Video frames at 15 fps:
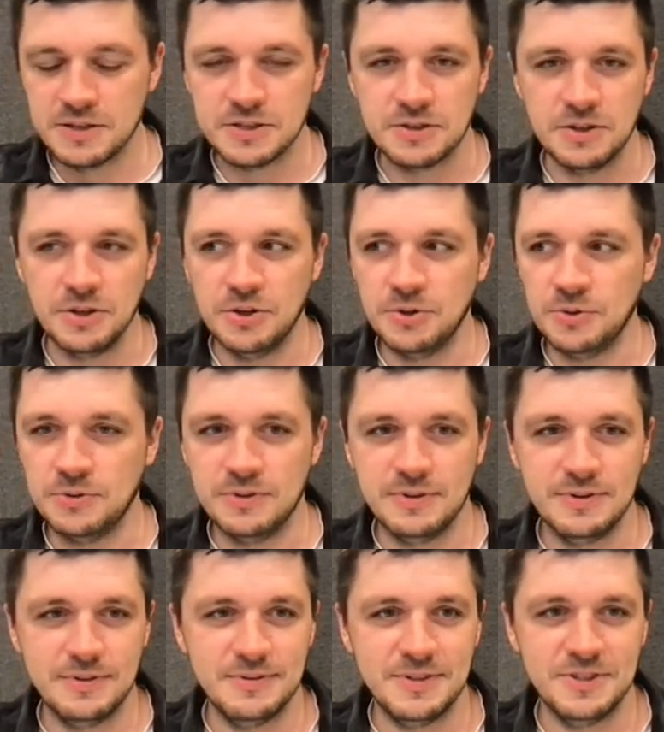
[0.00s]
So
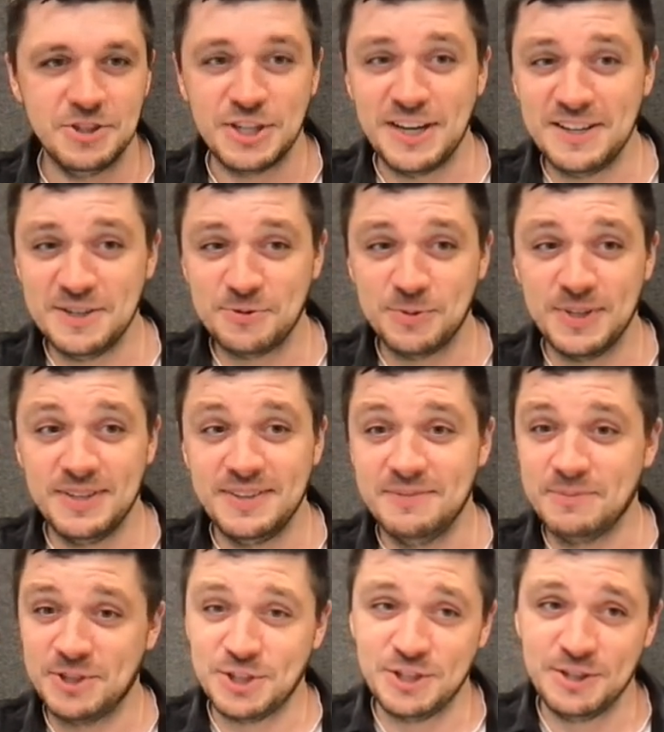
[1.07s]
the challenge with
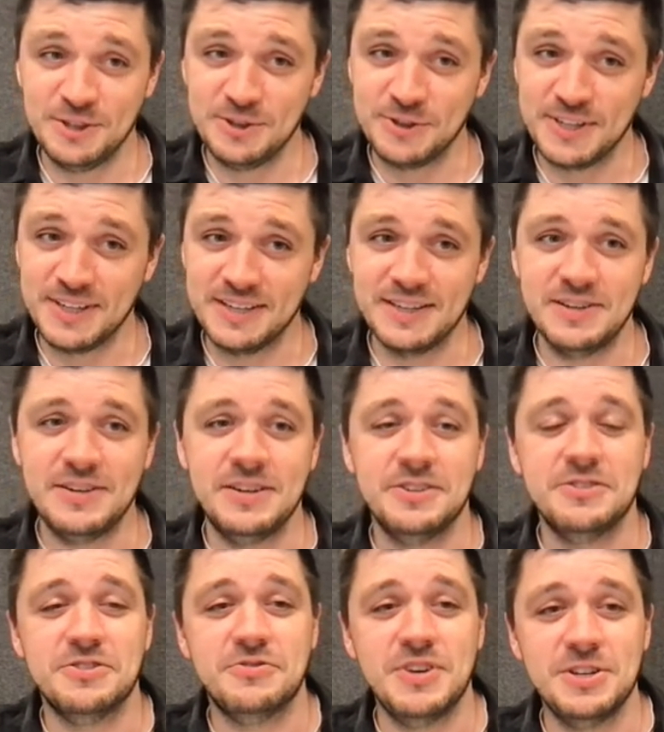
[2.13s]
machine learning
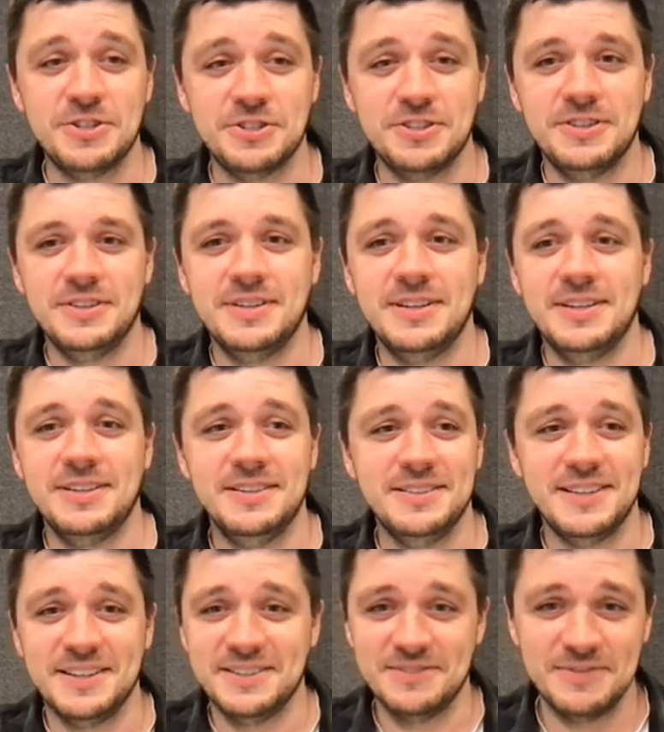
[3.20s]
orchestration and
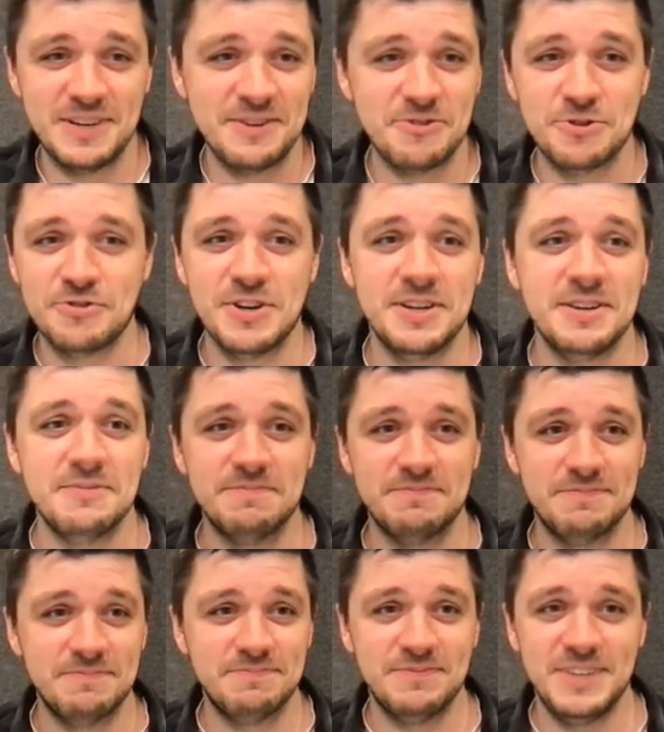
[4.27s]
like orchestrating
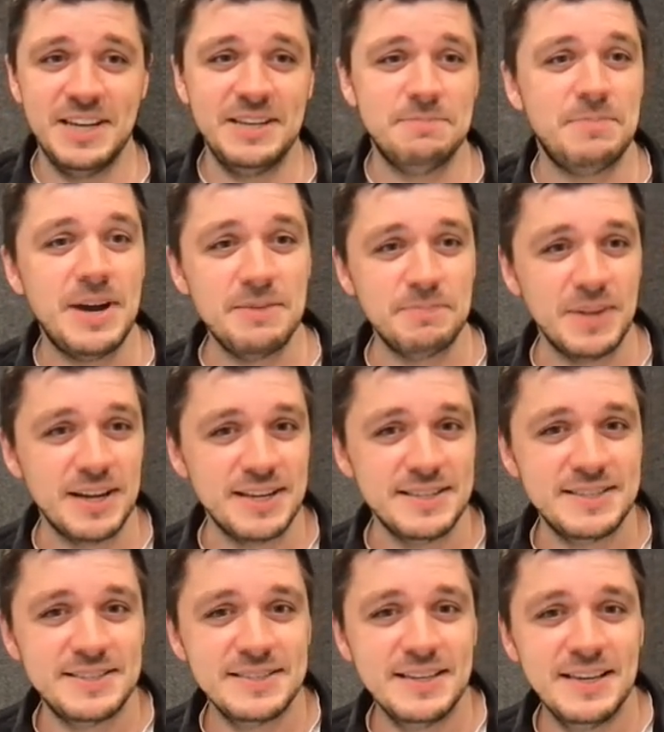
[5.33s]
data
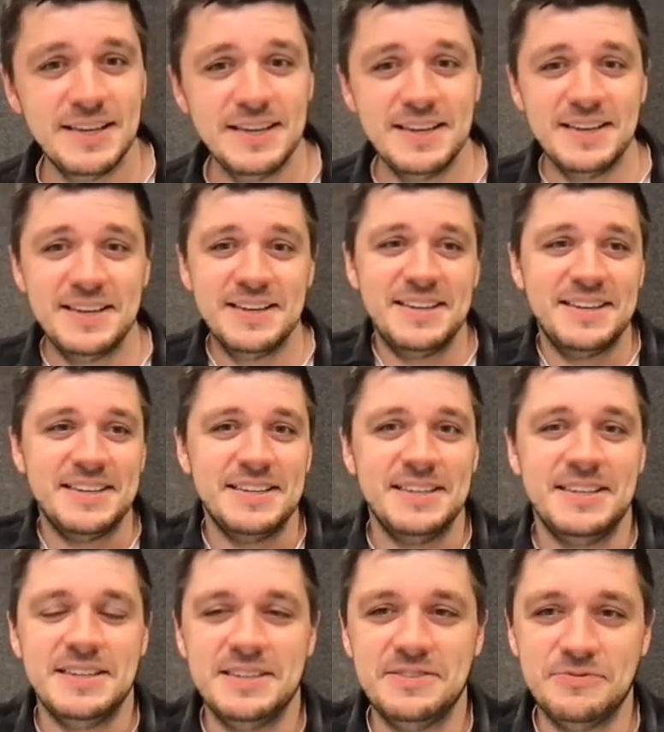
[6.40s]
pipelines
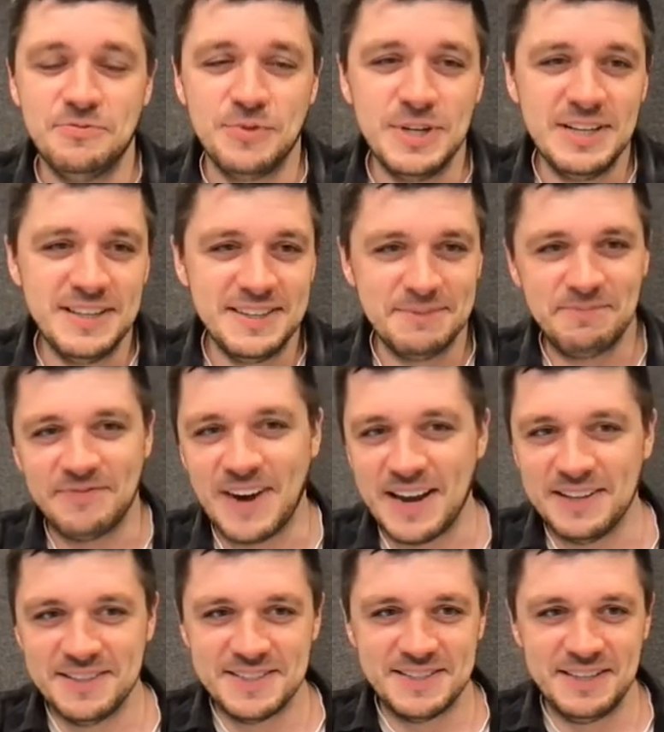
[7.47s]
is really the
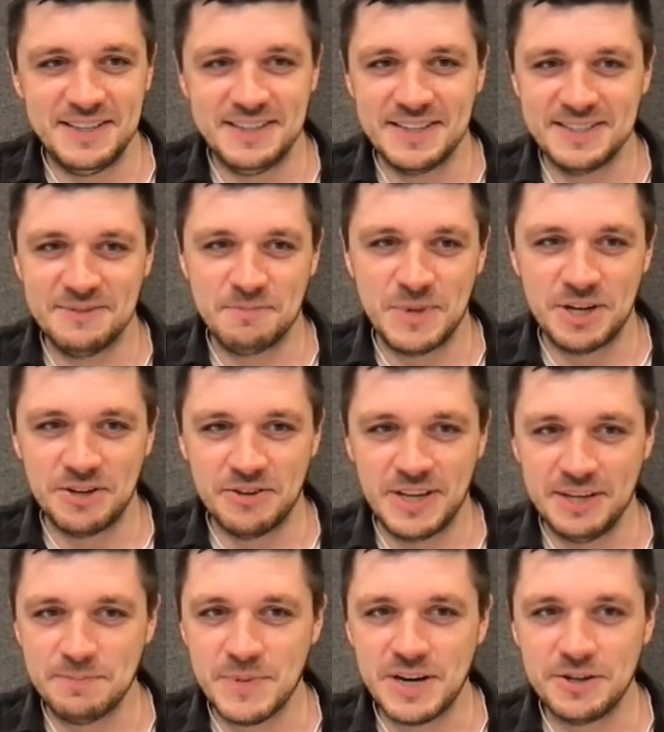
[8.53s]
final state doesn't matter
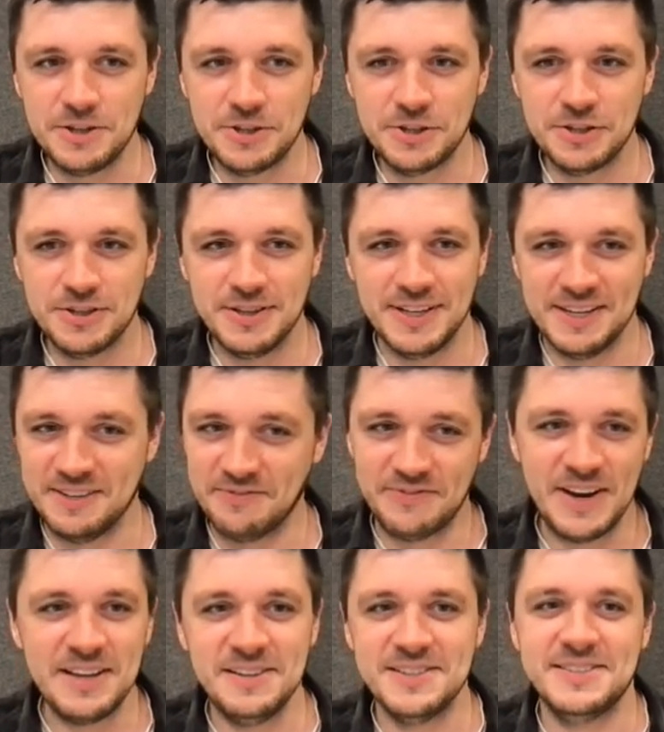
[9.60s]
that much. Like the
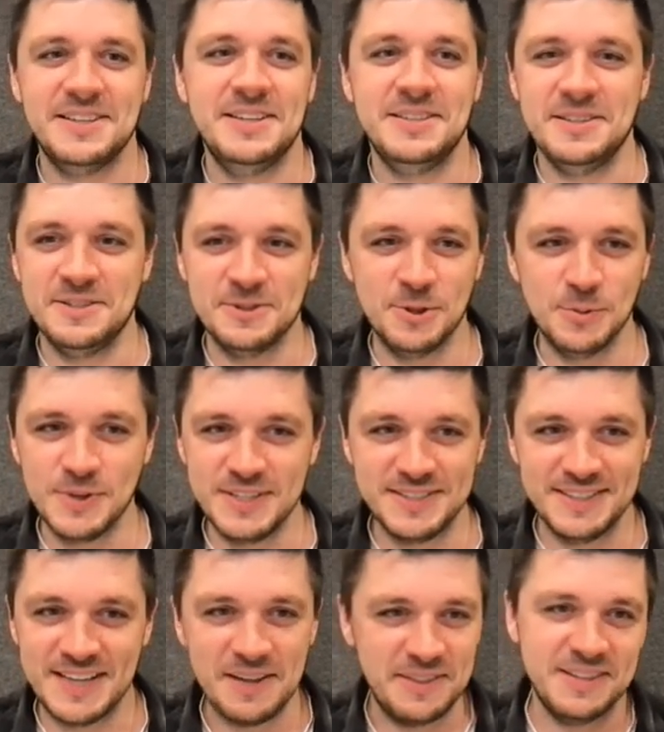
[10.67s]
final state is
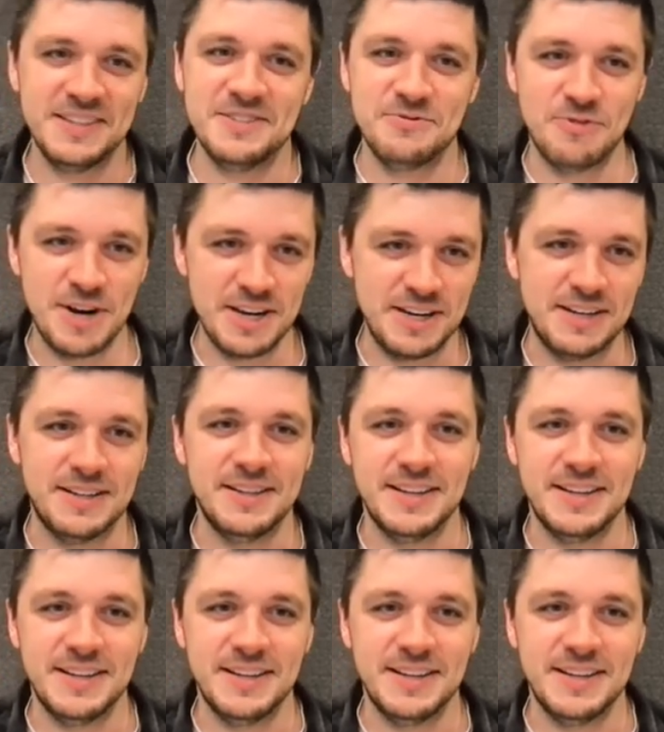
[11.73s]
always nothing is running.